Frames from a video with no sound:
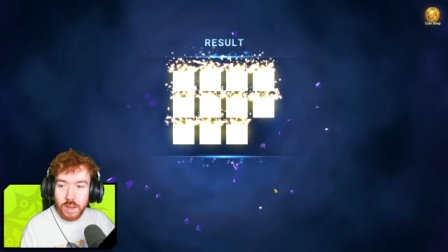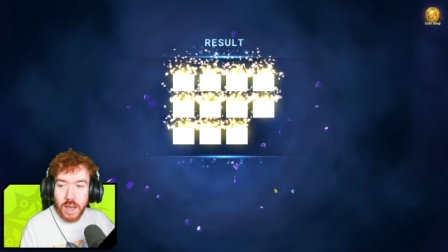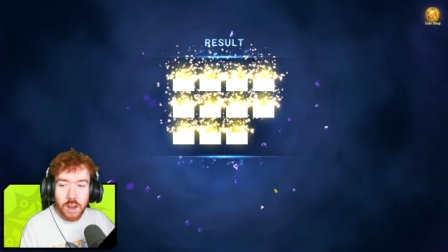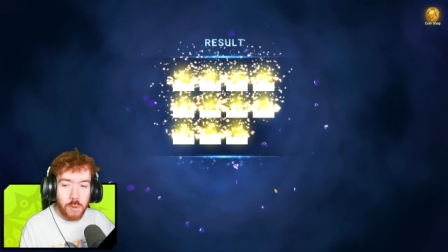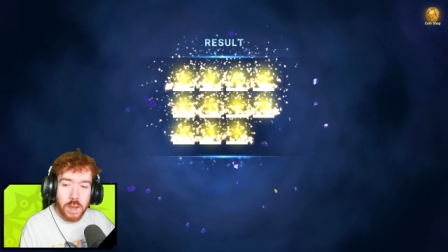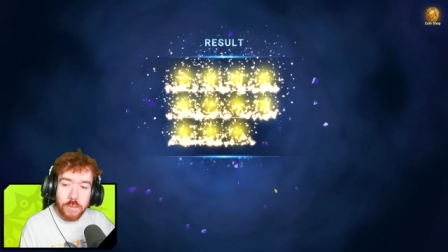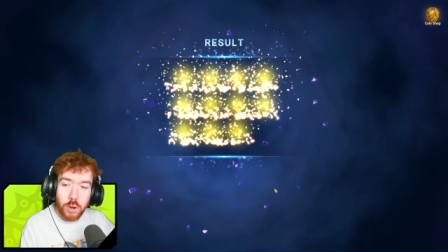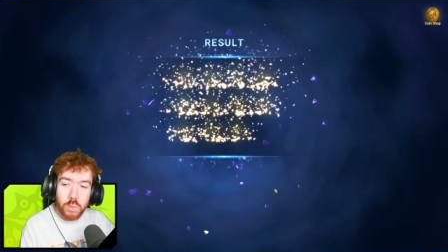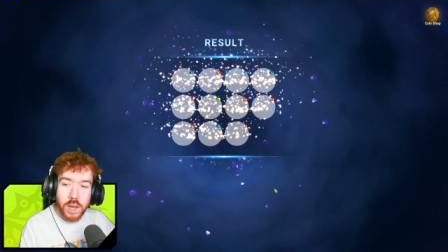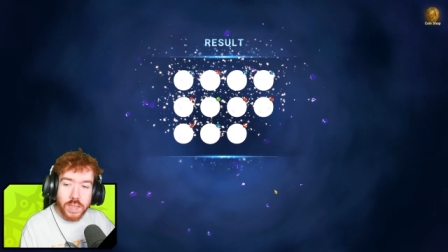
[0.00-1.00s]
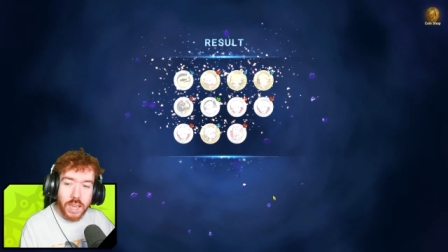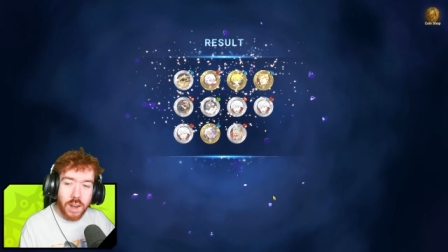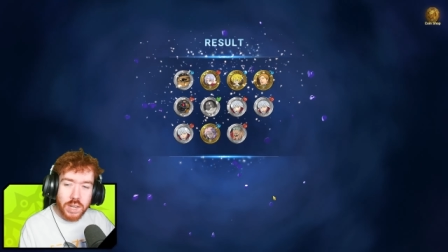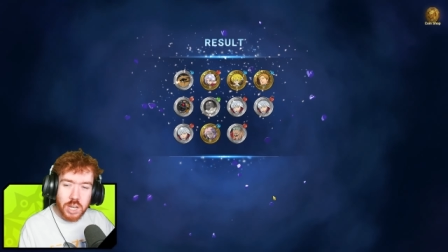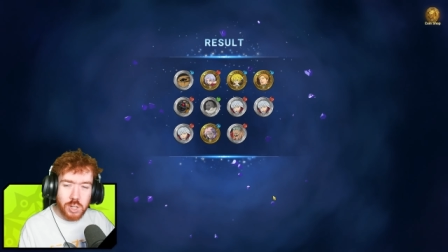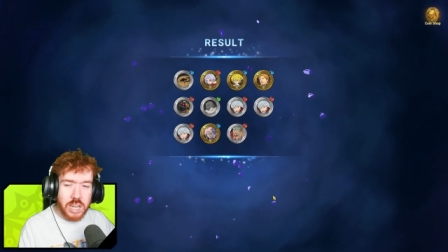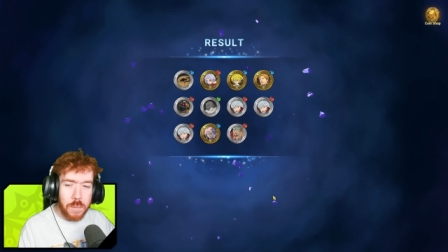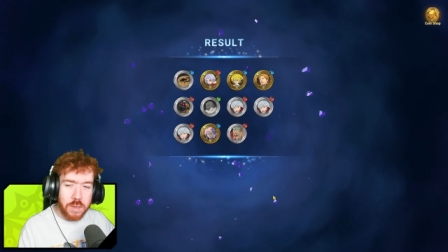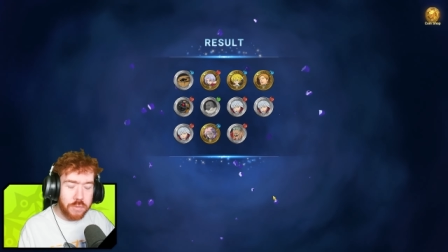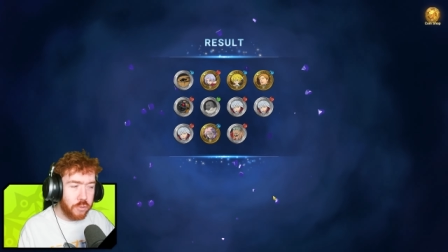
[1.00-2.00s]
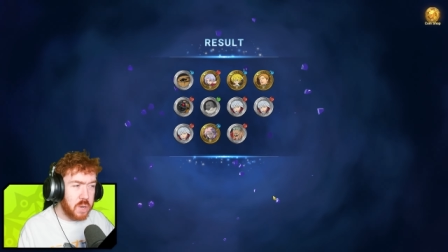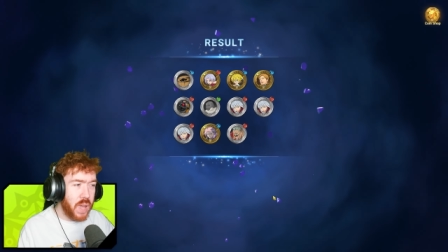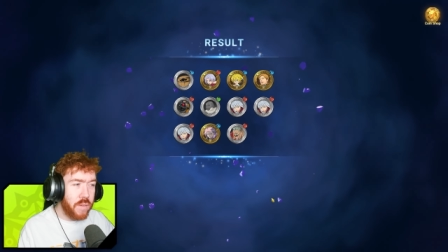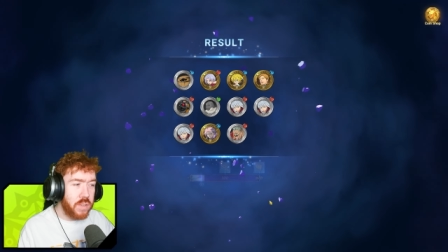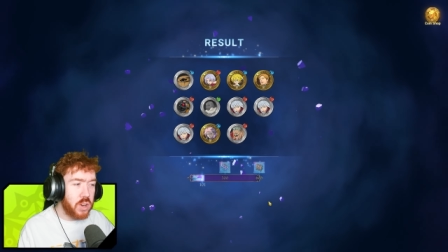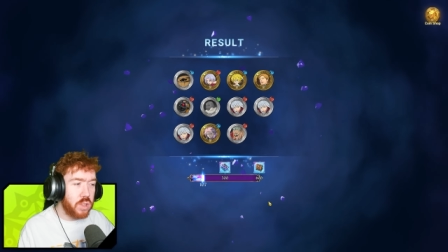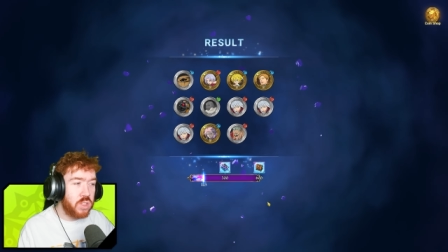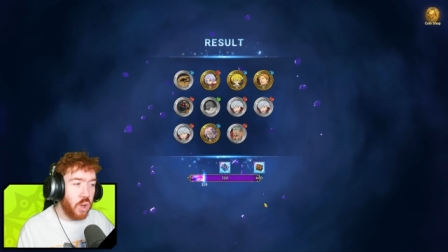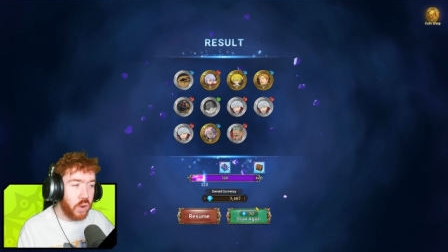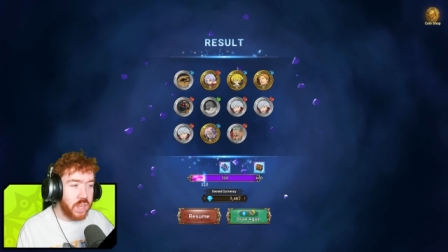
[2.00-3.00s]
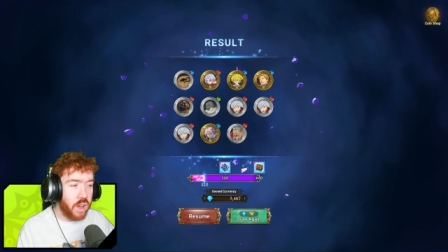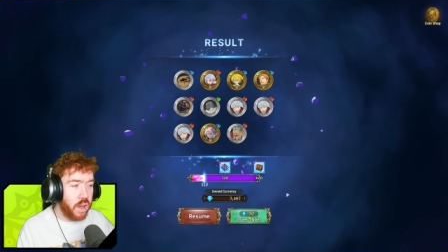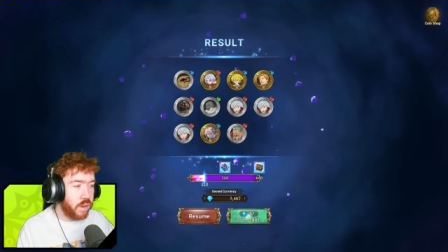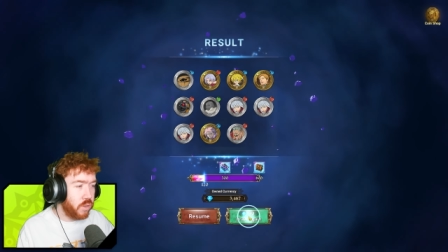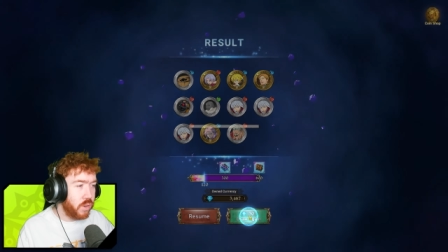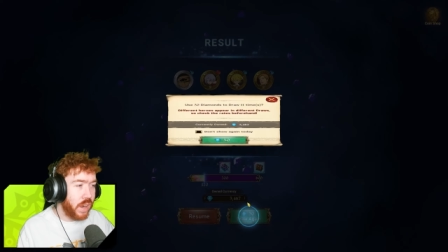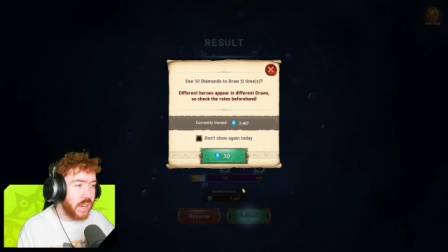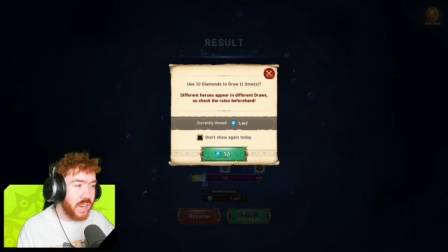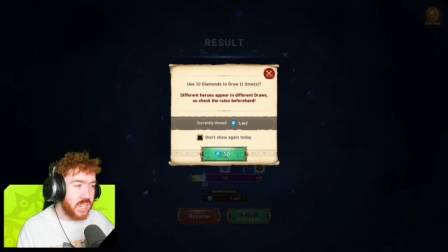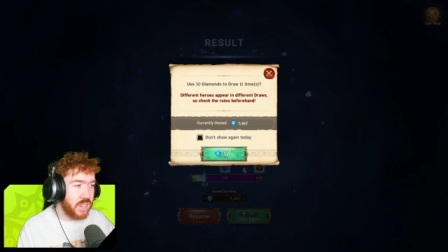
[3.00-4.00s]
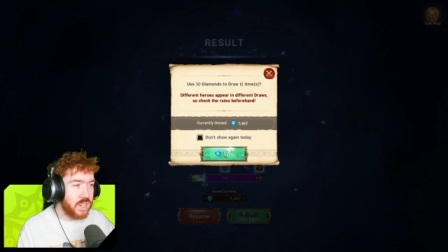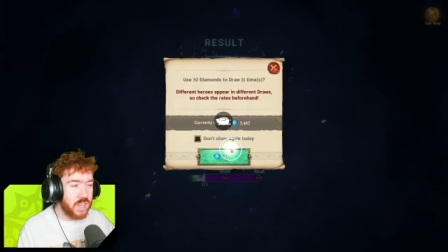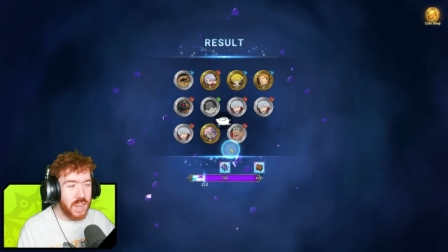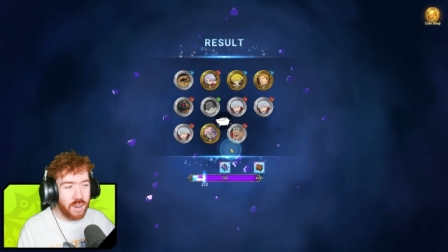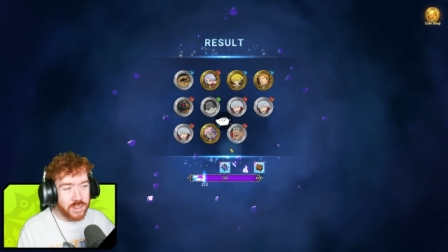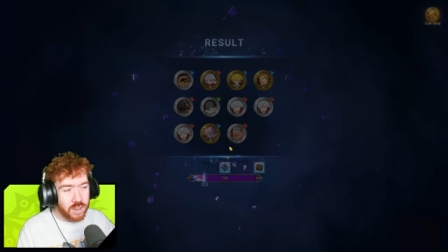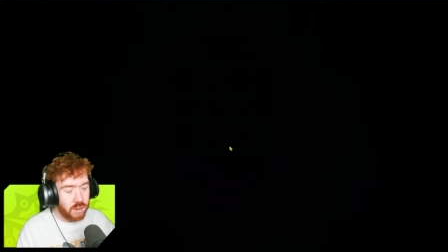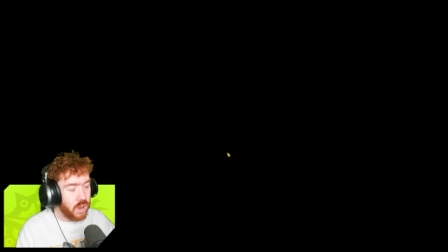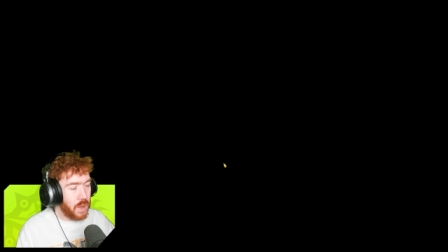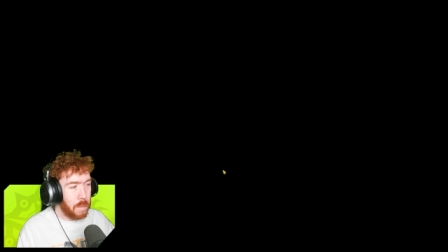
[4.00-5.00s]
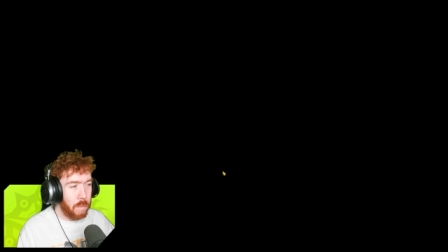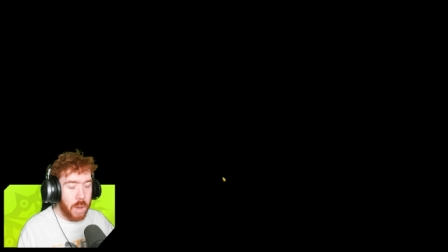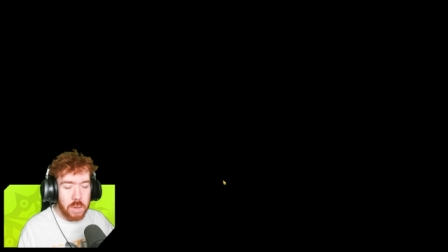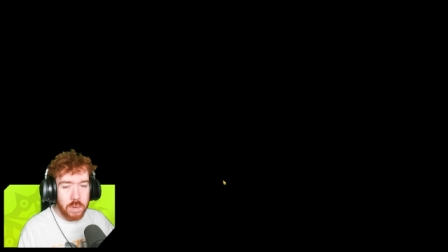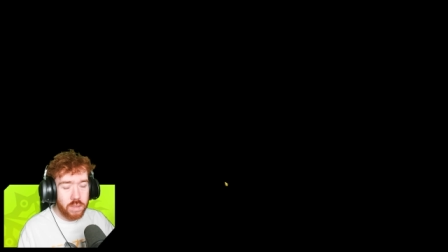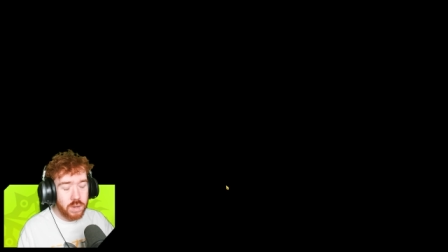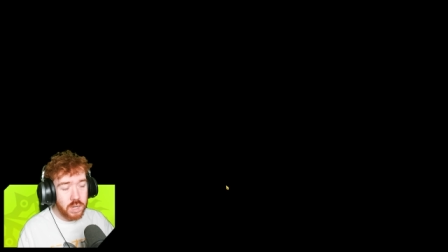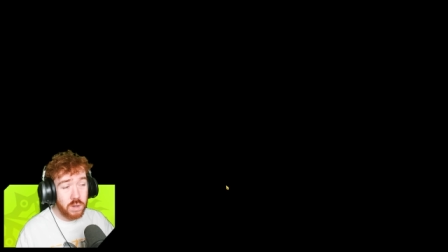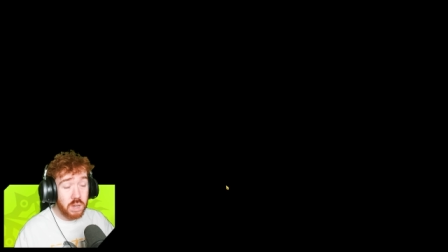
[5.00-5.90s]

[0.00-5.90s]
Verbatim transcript: I know, but it feels weird to get Lancelot in chapter three. We haven't even got Donnie, Arnold, like Nassians. To get Lancelot might be a bit too soon.